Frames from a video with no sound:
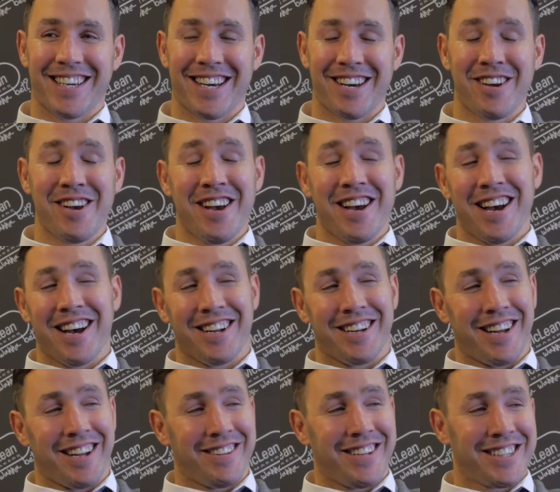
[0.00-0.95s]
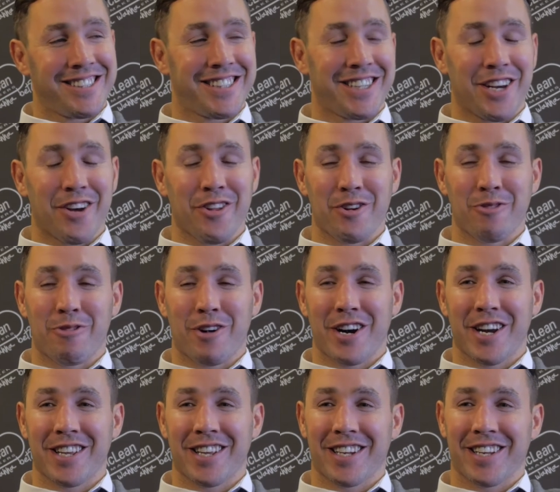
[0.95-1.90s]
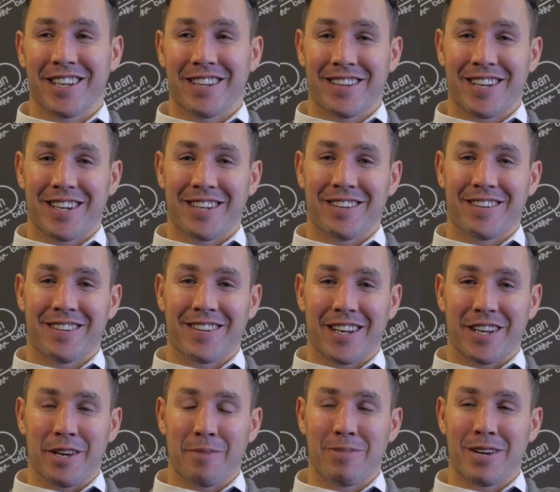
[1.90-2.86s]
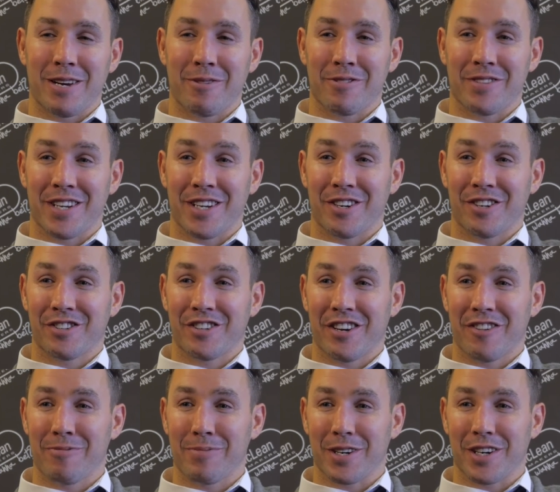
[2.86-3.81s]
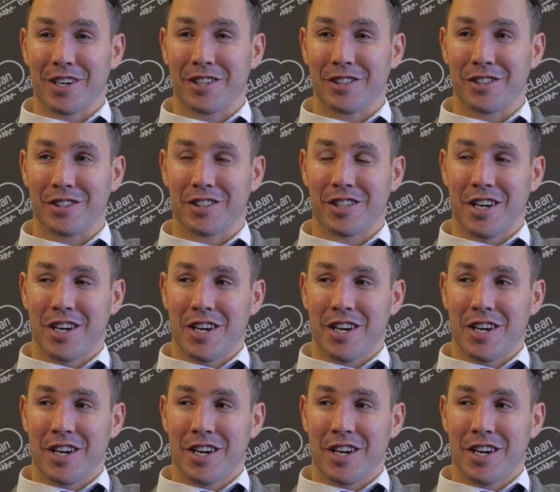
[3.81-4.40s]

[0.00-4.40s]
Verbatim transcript: yeah, and, and that's the other worry that that that you play within yourself because